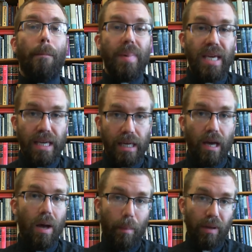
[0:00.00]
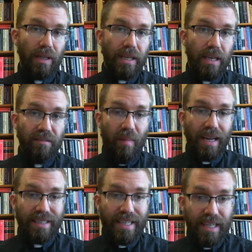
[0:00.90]
me. Believe
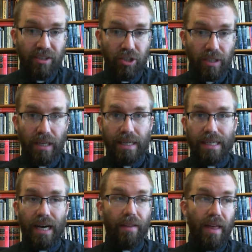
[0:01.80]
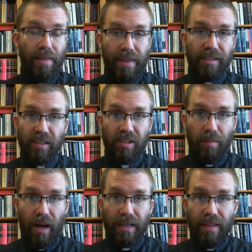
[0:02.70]
my teaching, uh, that this is the
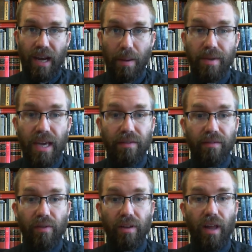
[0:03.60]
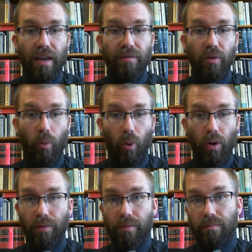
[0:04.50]
body that I'm giving for the life of the
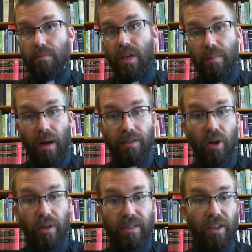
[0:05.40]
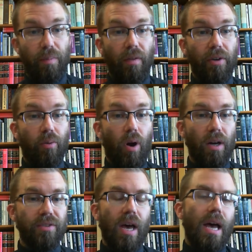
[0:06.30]
world in my atoning death upon the
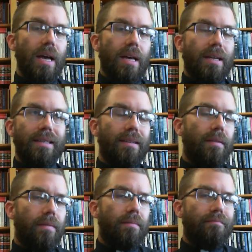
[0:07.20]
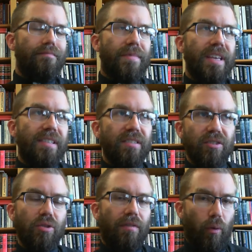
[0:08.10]
cross. Uh, this isn't
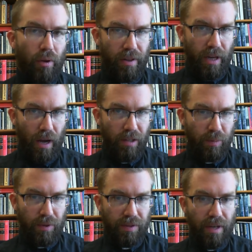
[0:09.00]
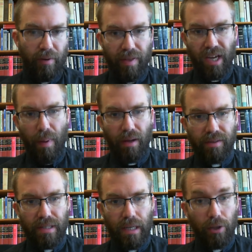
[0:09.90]
so foreign to the Gospels. If we think
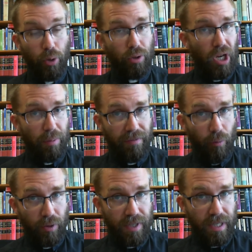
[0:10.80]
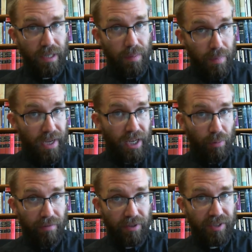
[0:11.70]
about uh, Luke chapter 14, beginning
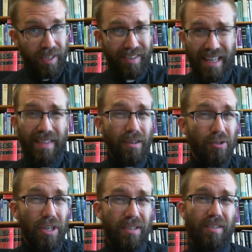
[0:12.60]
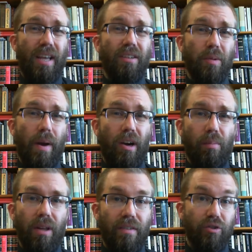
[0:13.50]
with verse 16, there Jesus tells a
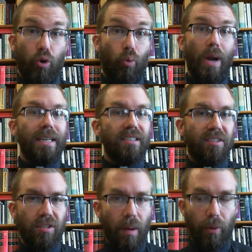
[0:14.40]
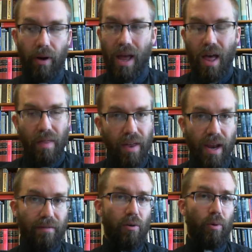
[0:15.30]
parable of this great supper that
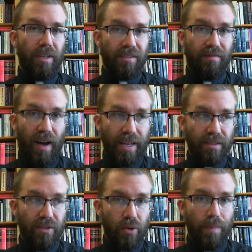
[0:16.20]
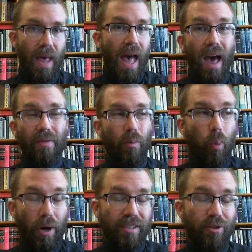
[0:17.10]
everyone is invited to. And
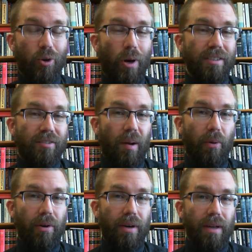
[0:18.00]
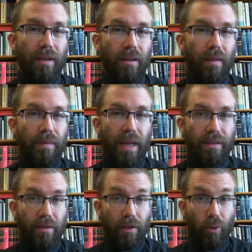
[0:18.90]
what is the great supper
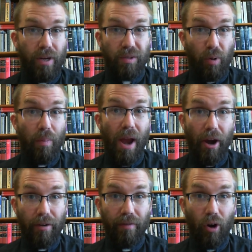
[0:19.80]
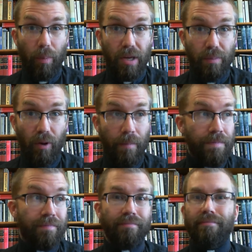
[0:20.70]
that the Lord has prepared for all people?
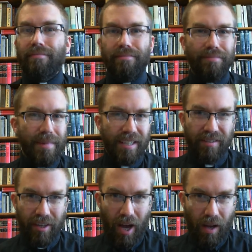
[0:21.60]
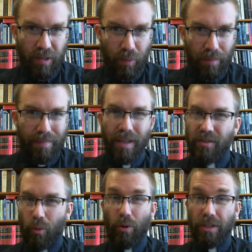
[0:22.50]
It's the gospel.
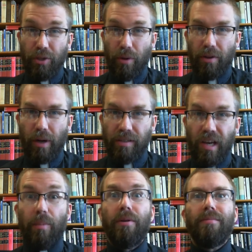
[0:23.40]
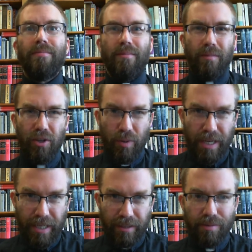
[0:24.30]
so, what do you do with the great supper? You
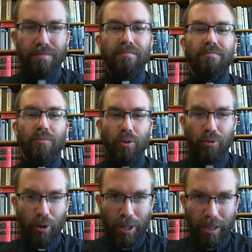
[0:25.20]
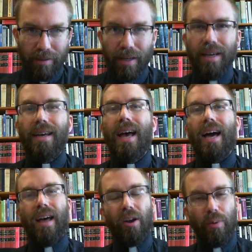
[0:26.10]
eat it, you drink it.
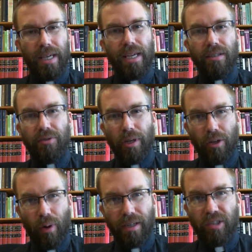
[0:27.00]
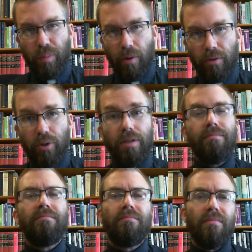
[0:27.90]
And how do we eat and drink Christ spiritually?
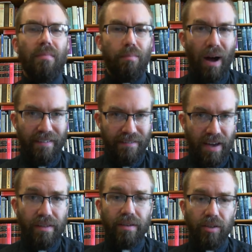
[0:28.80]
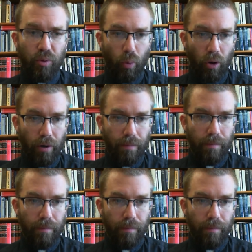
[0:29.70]
By faith in his word.